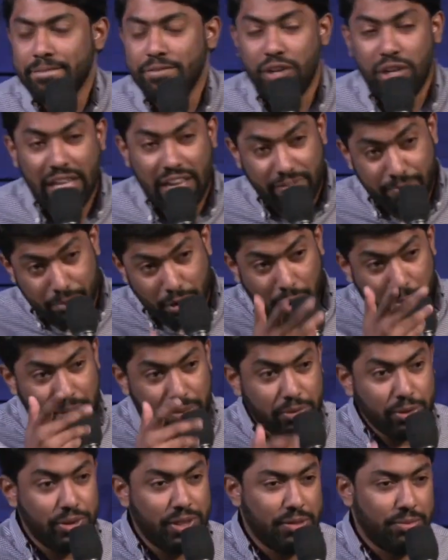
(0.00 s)
When you have
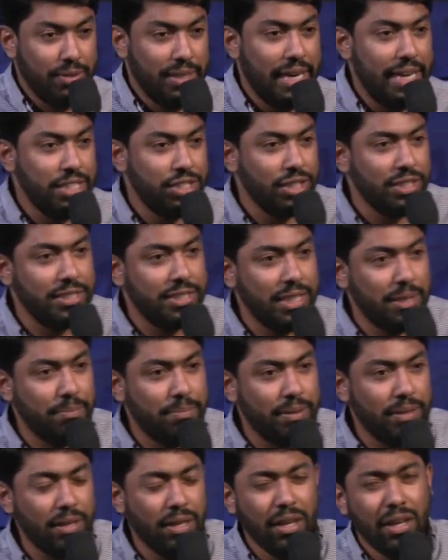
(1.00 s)
problems with your relationship,